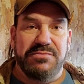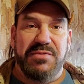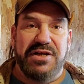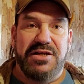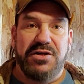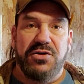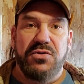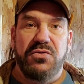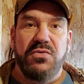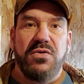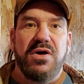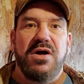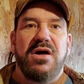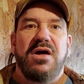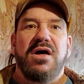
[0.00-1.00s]
somebody new.
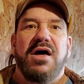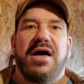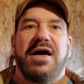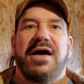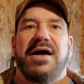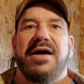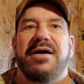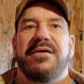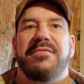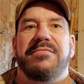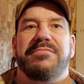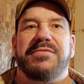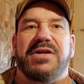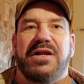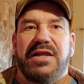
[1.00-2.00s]
Uh,
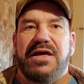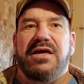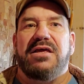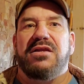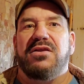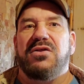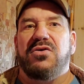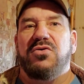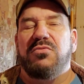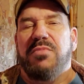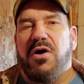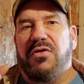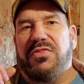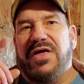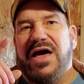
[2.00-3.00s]
Clint, who
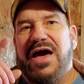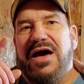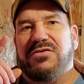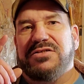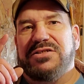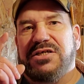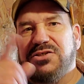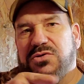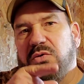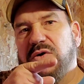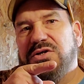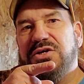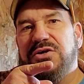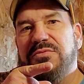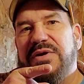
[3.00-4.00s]
bought the house next
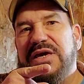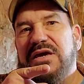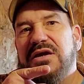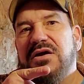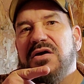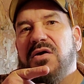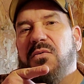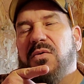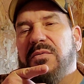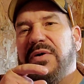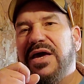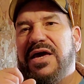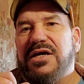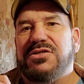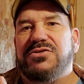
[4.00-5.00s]
door to me, where
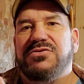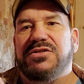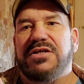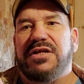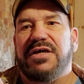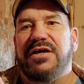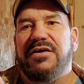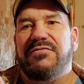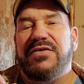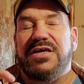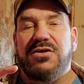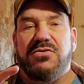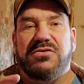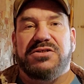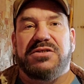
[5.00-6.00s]
my ex used to live, he
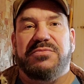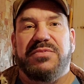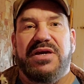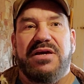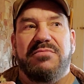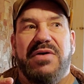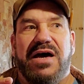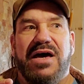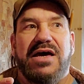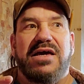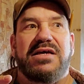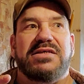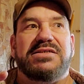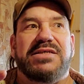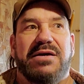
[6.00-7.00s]
used to be
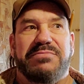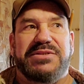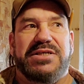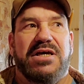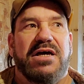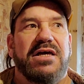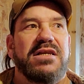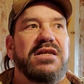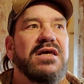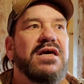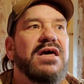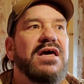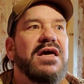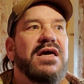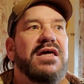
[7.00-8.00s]
my stepson.
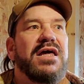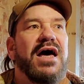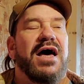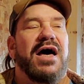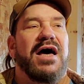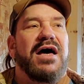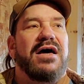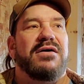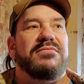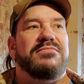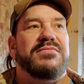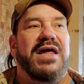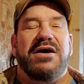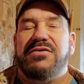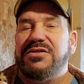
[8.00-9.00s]
Uh,
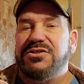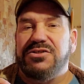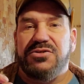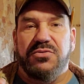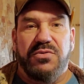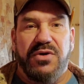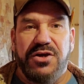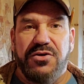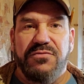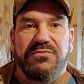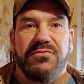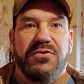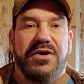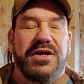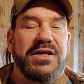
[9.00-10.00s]
now he's just a really good
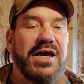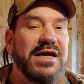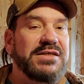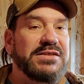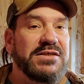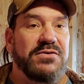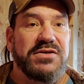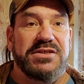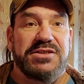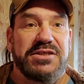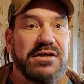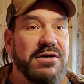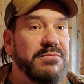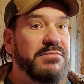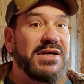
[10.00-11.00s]
friend. I still
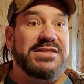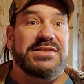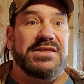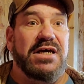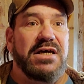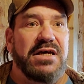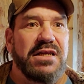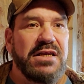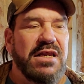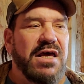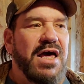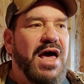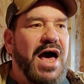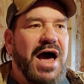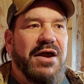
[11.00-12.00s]
consider him my son.
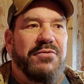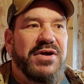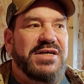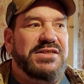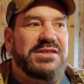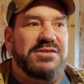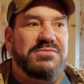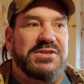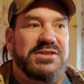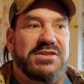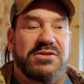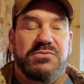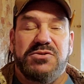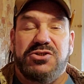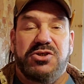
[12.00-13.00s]
I raised him since
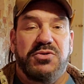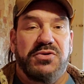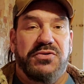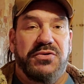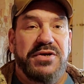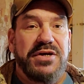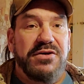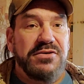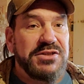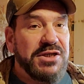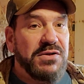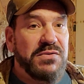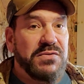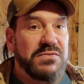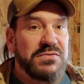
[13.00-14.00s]
he was two or three years
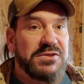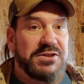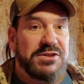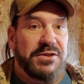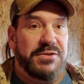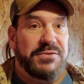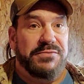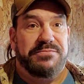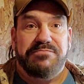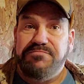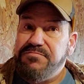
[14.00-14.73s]
old, so